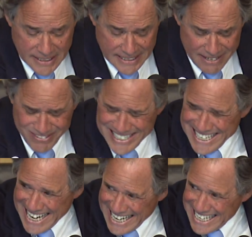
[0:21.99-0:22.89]

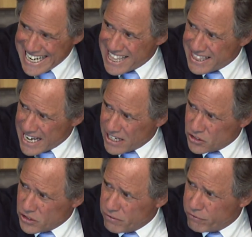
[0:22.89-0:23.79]

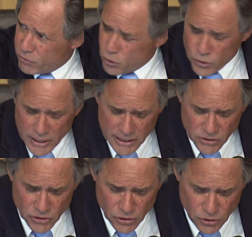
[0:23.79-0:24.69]
78,000 food
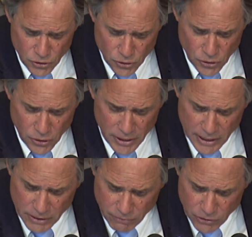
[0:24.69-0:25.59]
insecure
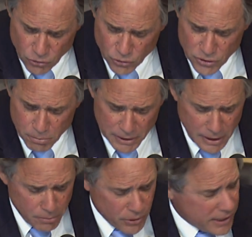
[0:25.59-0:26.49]
individuals in
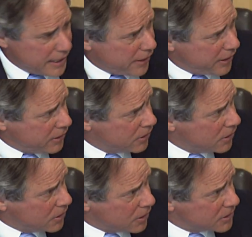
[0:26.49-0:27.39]
Montgomery County
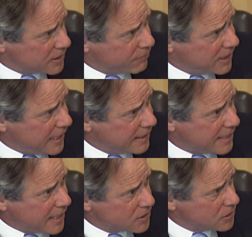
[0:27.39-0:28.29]
are
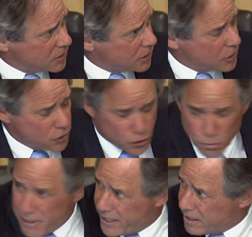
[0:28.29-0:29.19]
78,000 too
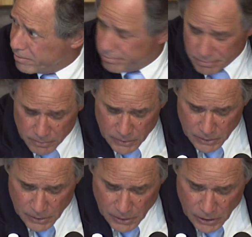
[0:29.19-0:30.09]
many.
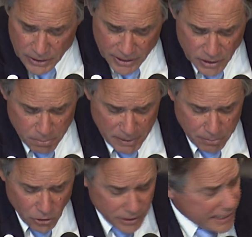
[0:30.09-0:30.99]
These
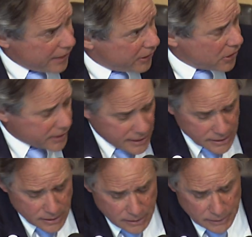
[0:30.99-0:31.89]
people are counting on
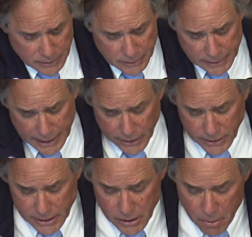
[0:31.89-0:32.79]
us, the
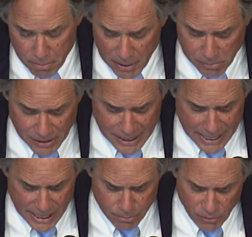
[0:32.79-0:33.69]
county's public
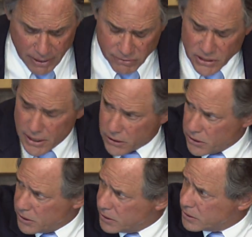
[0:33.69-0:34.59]
and private
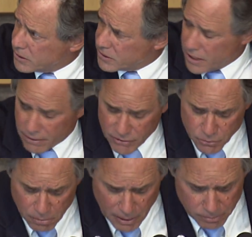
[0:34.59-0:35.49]
sector, to solve this
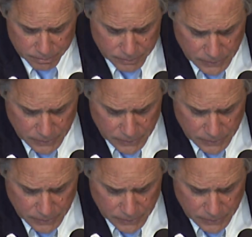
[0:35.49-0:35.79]
problem.